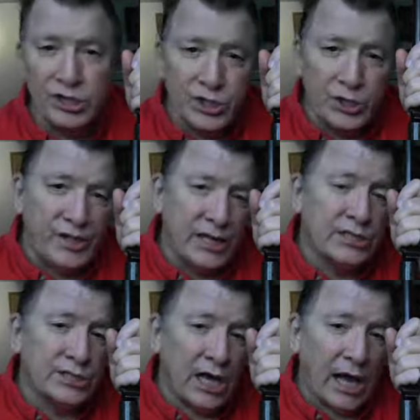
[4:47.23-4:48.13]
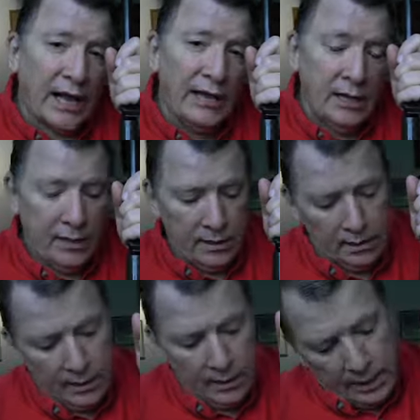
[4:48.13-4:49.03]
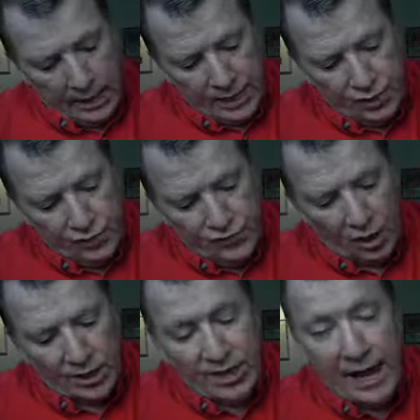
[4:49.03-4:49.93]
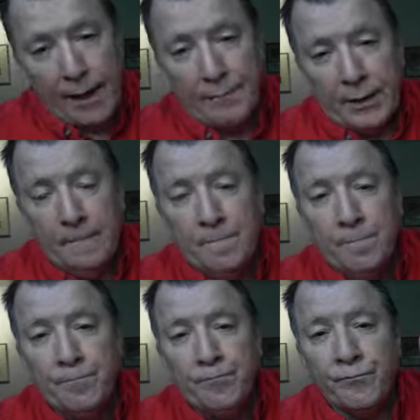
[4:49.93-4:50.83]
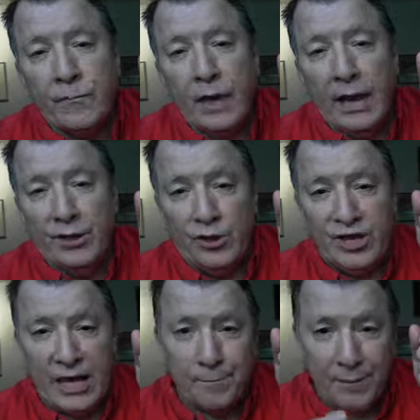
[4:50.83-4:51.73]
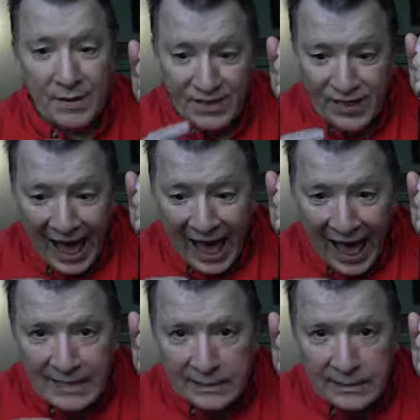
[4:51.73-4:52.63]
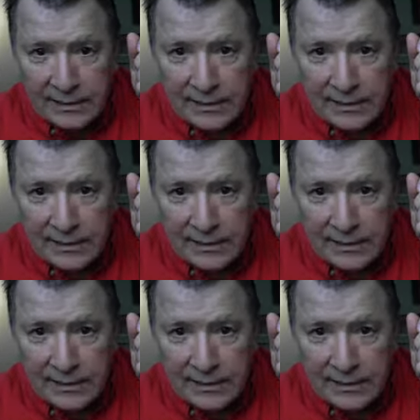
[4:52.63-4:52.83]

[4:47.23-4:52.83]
to the inside, and you start tapping, and you keep that.